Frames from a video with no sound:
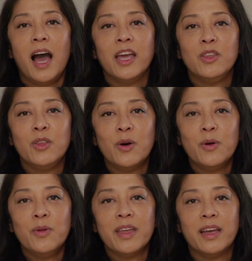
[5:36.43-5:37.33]
I
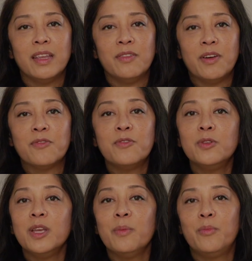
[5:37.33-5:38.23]
know that if I
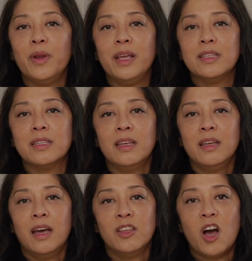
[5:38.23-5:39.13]
fully embrace
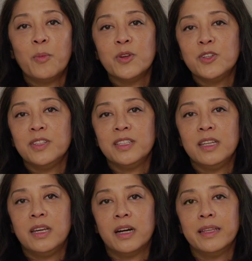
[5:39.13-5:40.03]
an
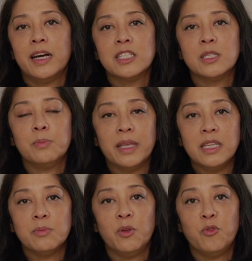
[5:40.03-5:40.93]
opportunity God has
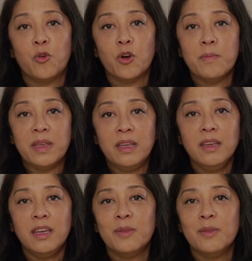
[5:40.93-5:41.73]
placed before me,